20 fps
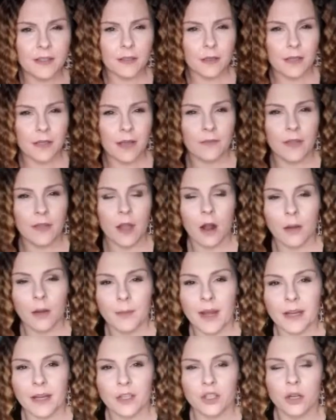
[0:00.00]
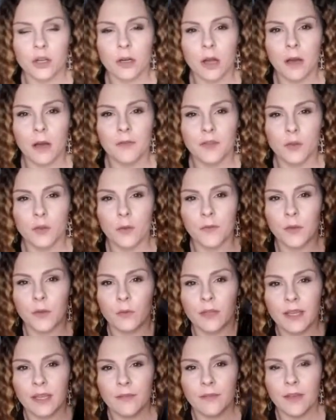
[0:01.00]
does have the automatic shut off. So if you
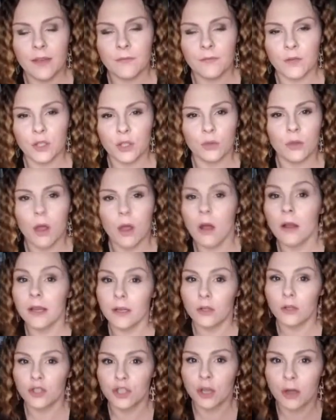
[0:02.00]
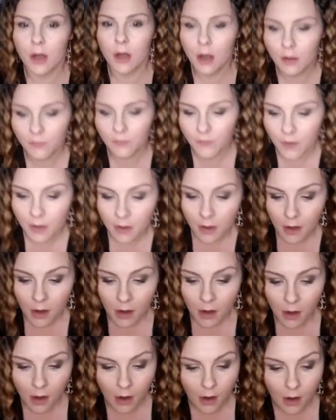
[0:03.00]
leave it for too long, it'll shut off.
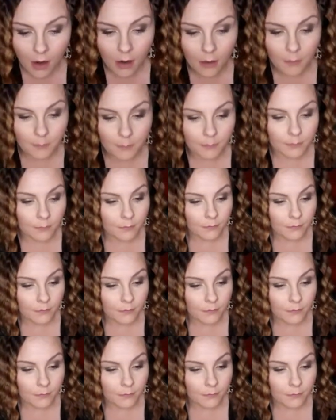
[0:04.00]
I